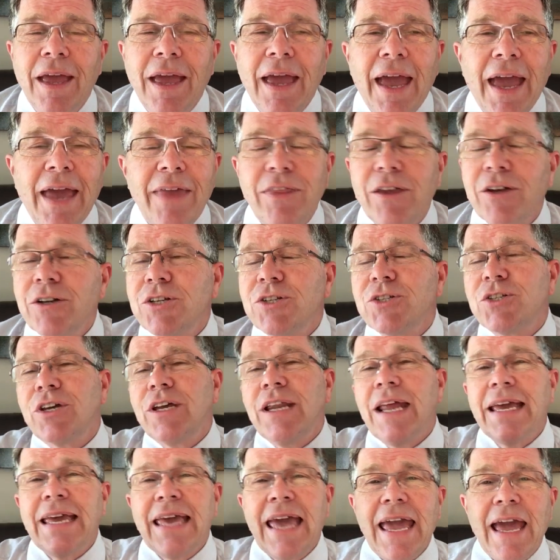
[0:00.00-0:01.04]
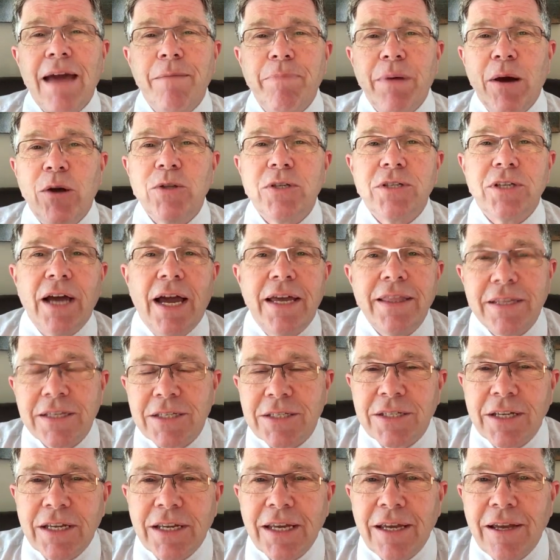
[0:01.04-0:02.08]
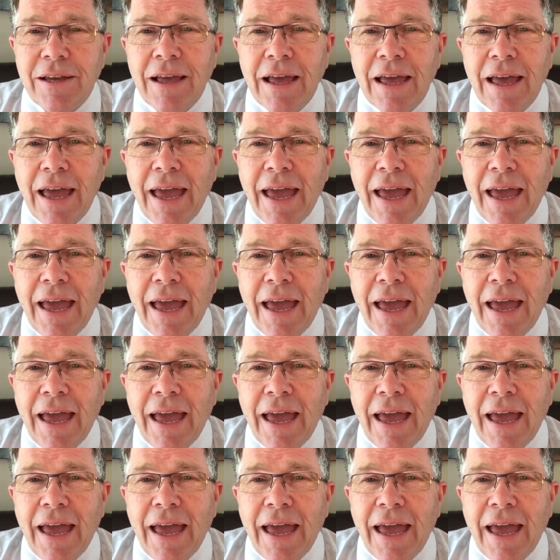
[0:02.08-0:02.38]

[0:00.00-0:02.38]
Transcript: and they're just going to camp outside the city,